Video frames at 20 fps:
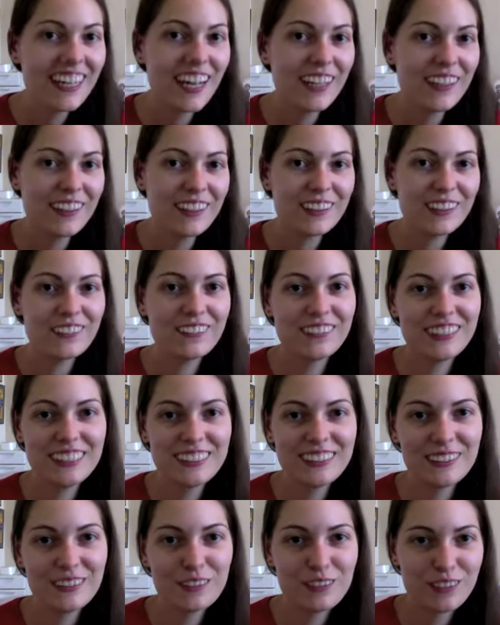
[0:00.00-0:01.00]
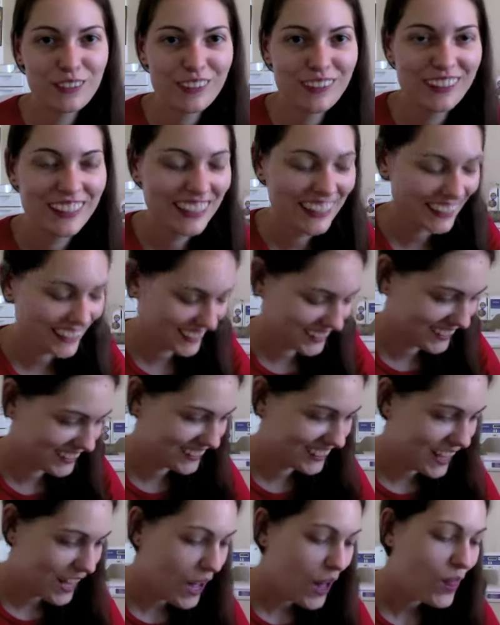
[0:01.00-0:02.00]
I think the reason for this,
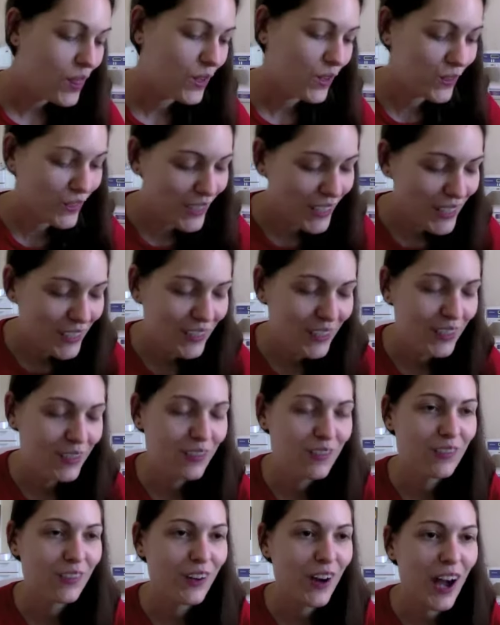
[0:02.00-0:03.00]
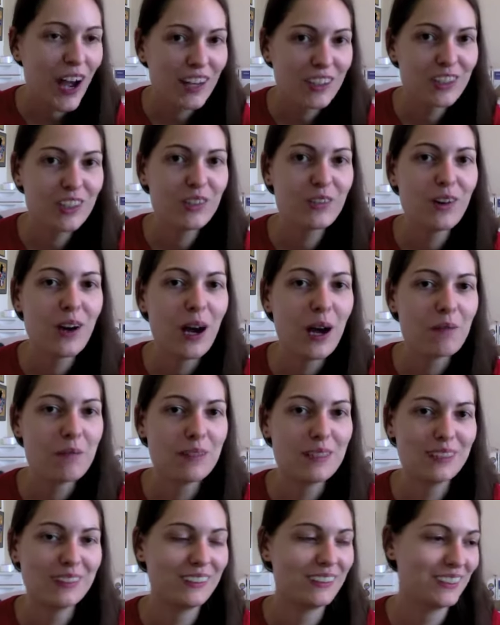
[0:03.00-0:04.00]
the reason for
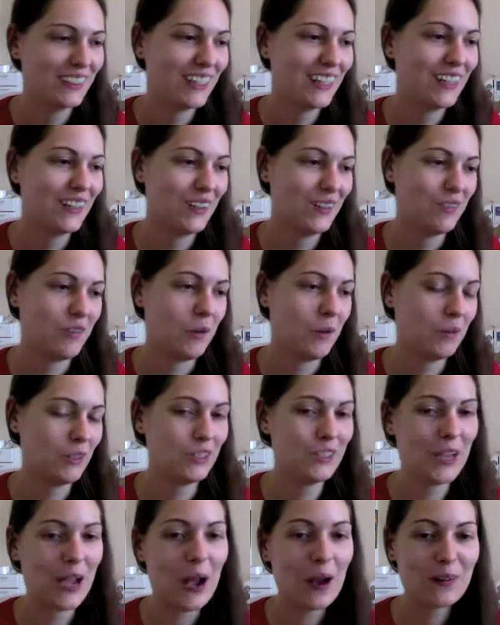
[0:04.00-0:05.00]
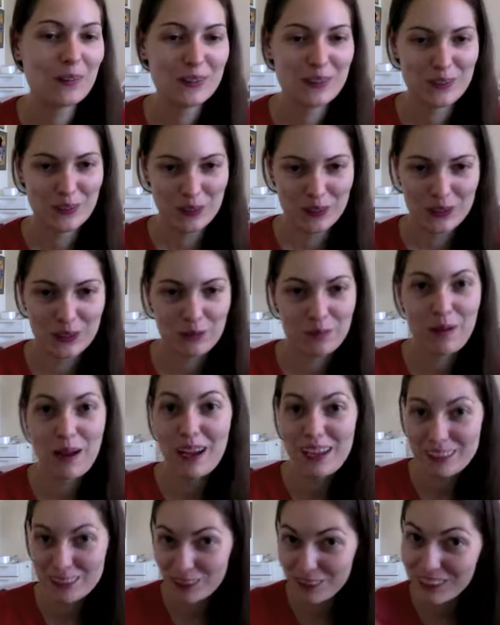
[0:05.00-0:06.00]
Hashirama's sour
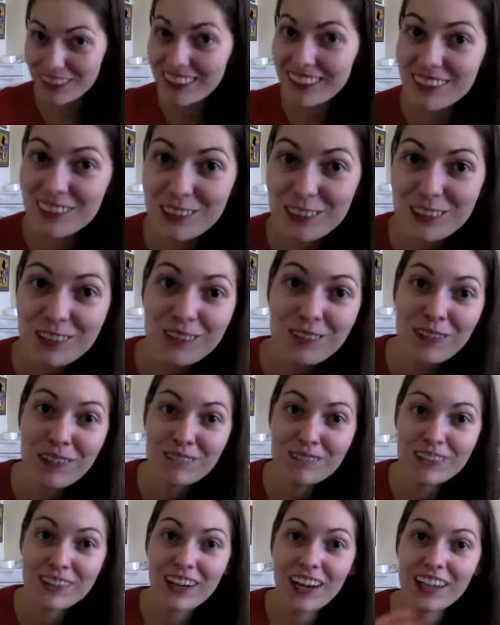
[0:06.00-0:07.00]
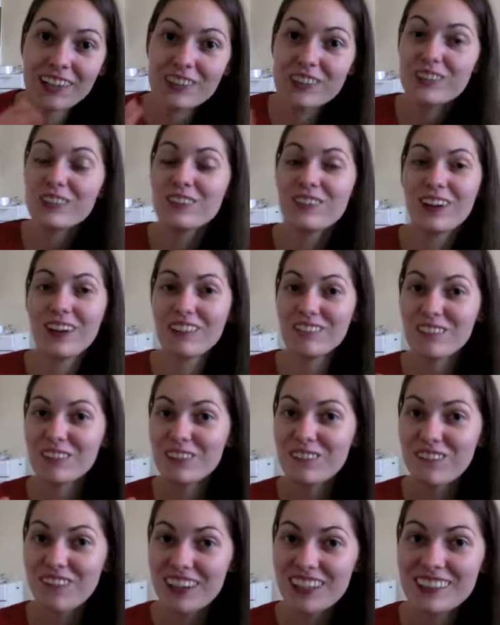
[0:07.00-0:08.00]
response because you remember
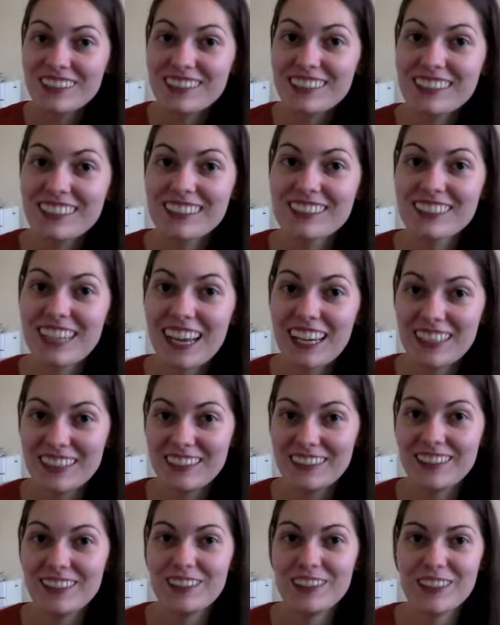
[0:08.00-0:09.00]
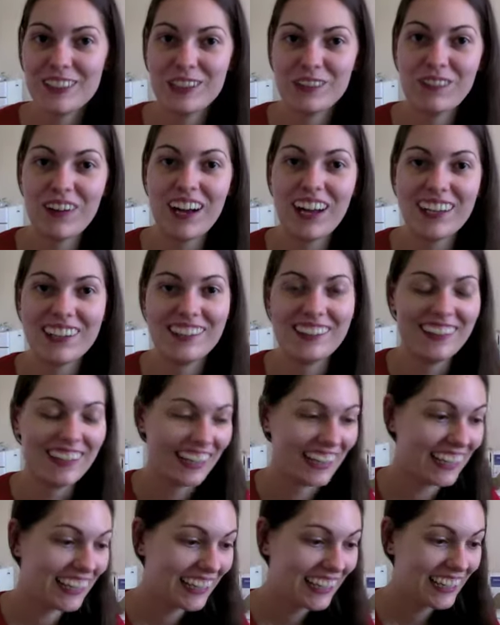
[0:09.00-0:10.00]
Hashirama was excited to see
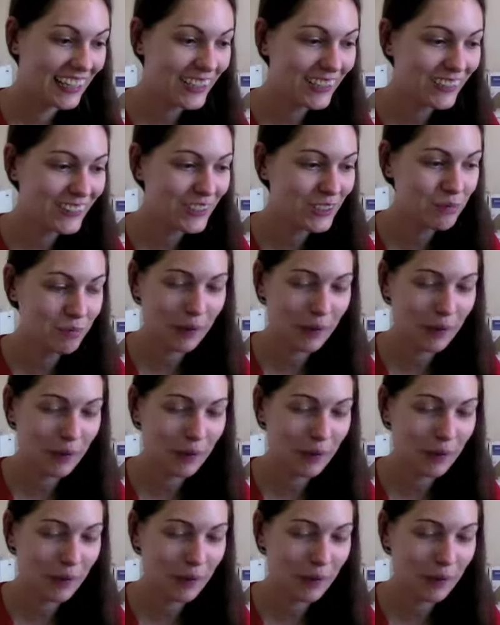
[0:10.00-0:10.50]
Madara. He was